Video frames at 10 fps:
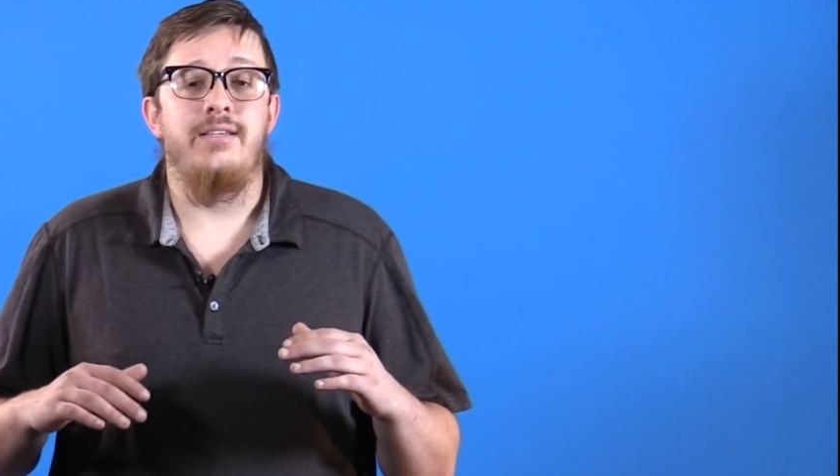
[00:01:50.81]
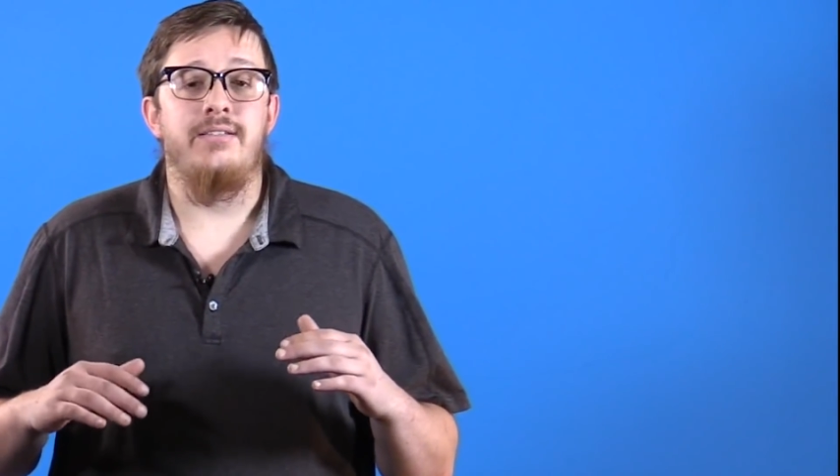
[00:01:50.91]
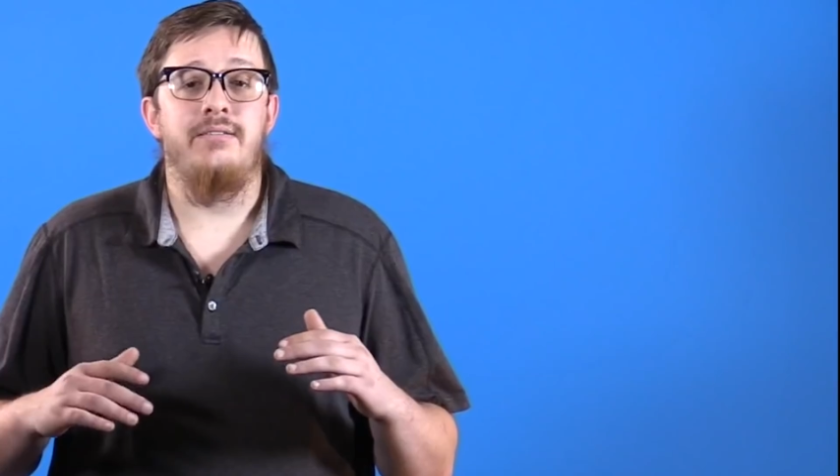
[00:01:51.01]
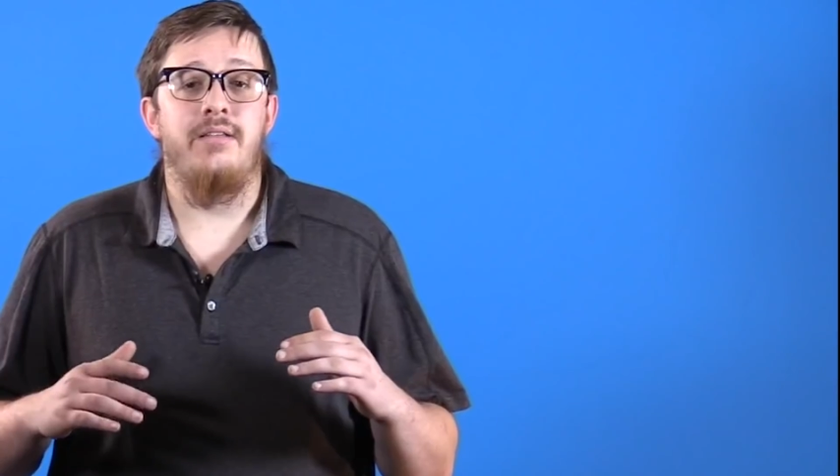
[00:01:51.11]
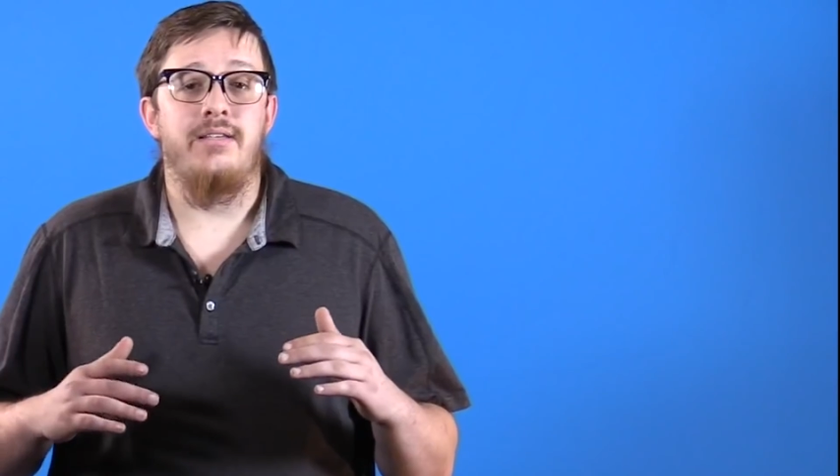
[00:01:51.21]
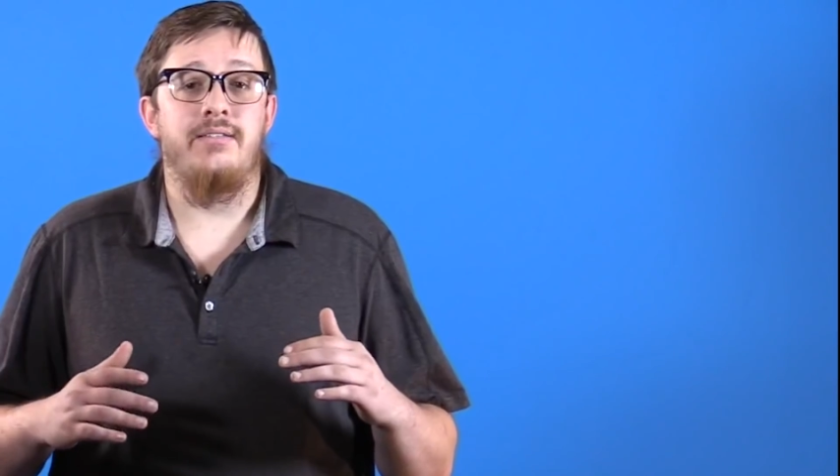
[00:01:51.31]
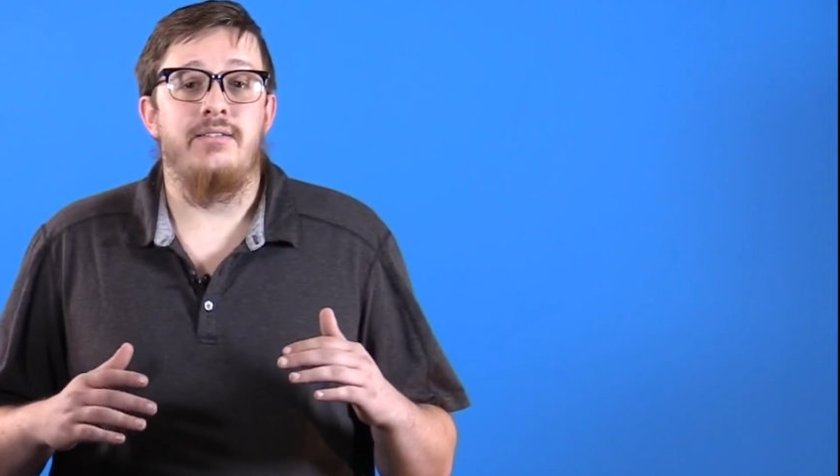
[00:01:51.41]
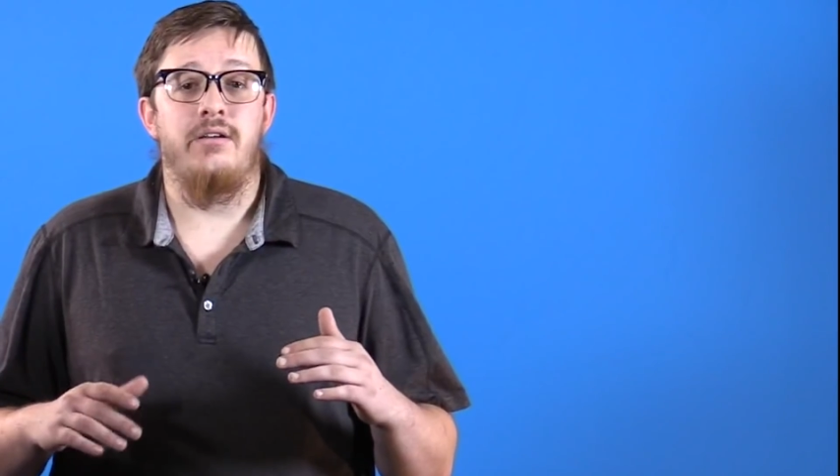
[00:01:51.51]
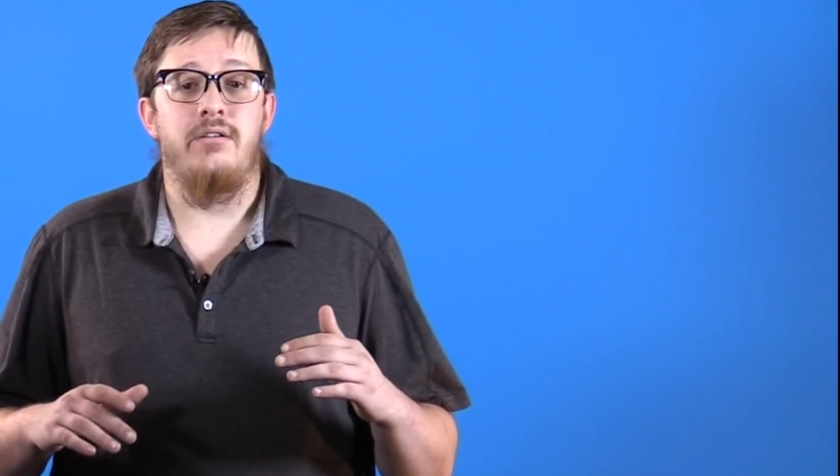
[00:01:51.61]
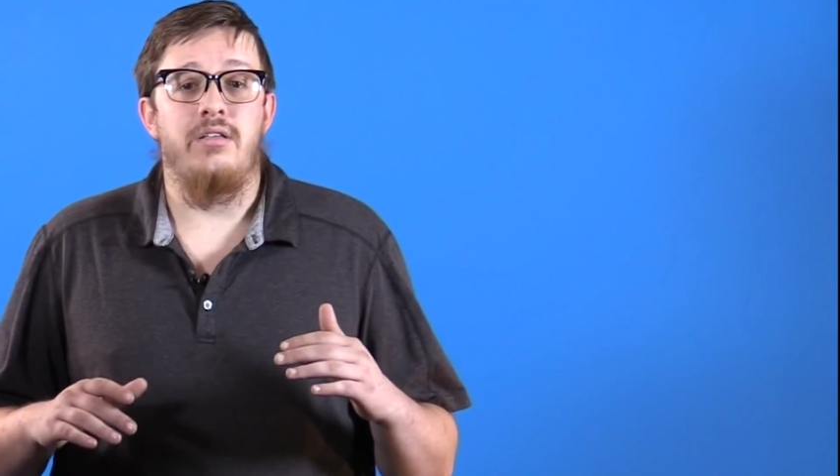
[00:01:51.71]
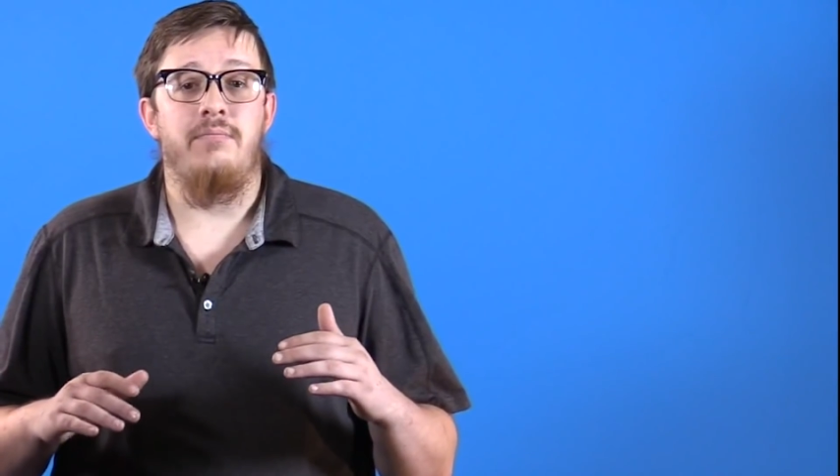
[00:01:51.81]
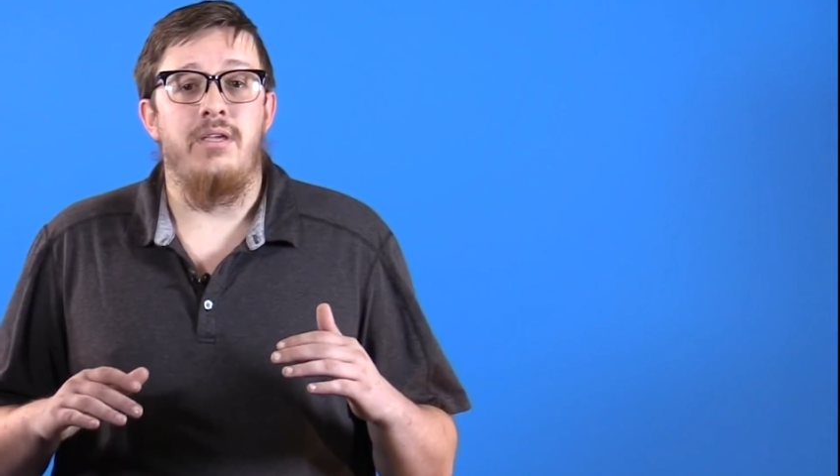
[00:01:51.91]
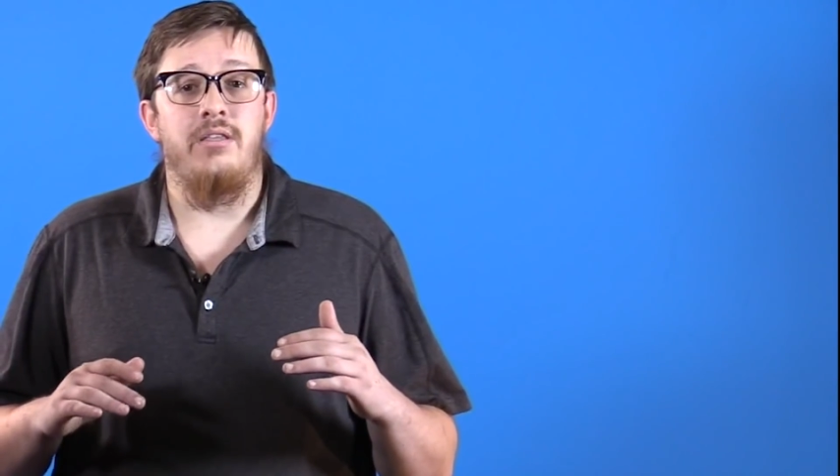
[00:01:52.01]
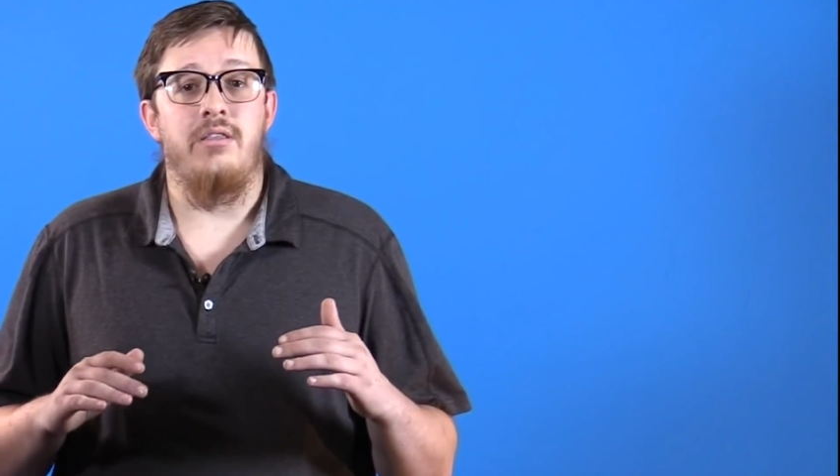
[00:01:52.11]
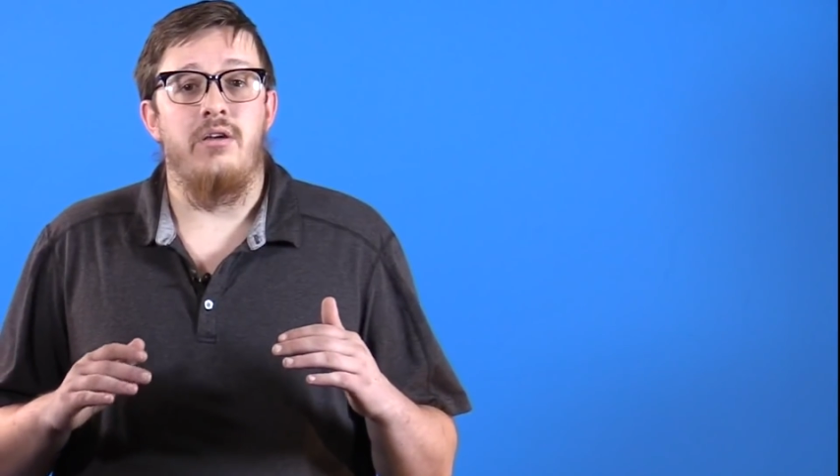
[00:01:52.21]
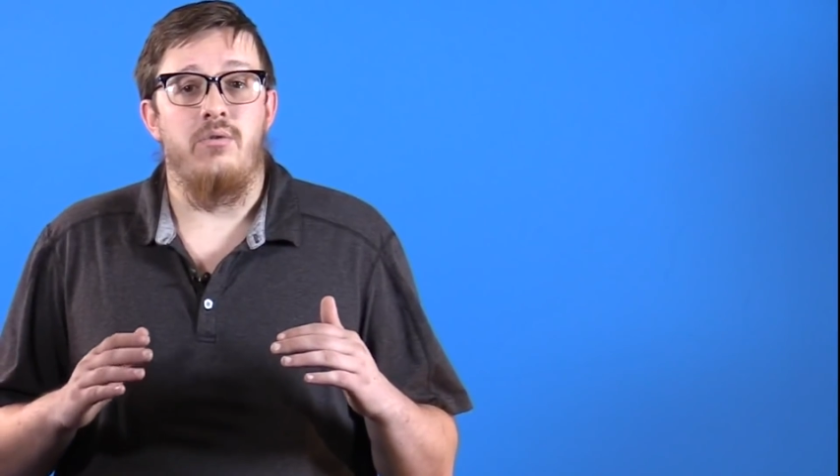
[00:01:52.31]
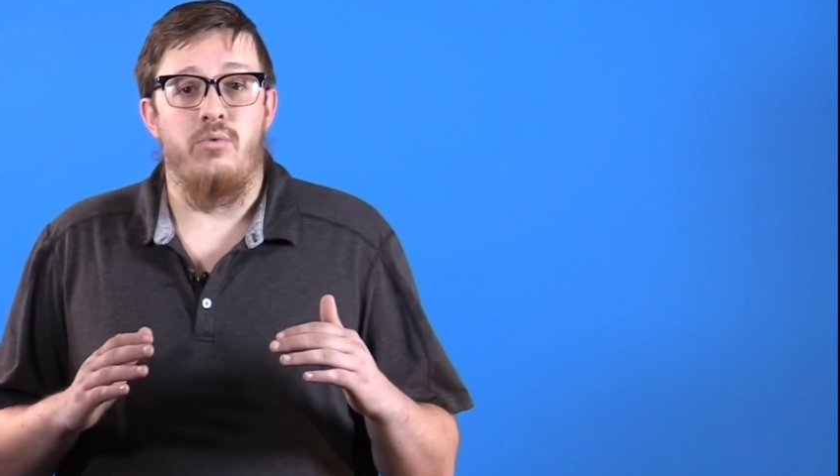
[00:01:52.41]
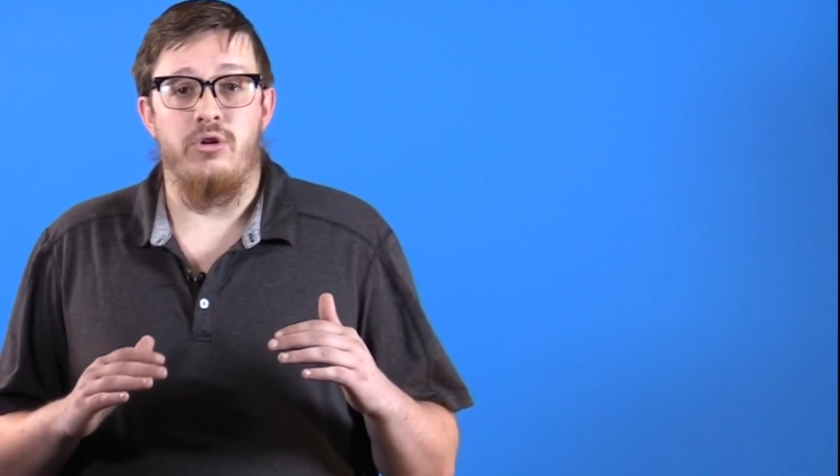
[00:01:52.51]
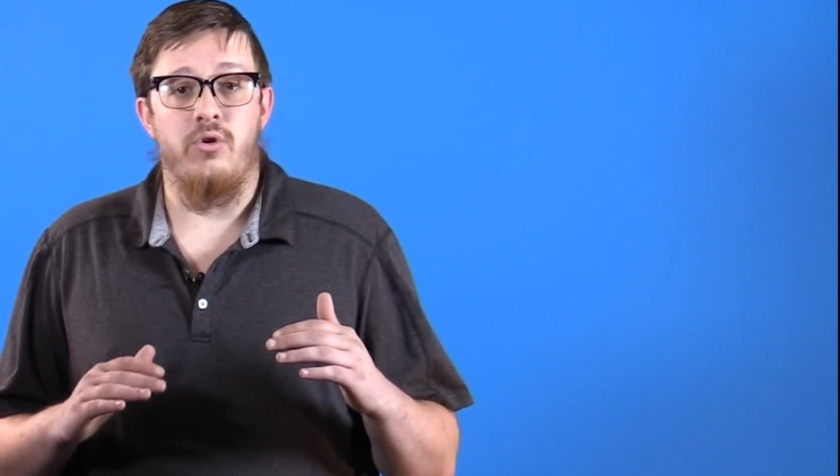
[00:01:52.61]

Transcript: doesn't necessarily mean that we're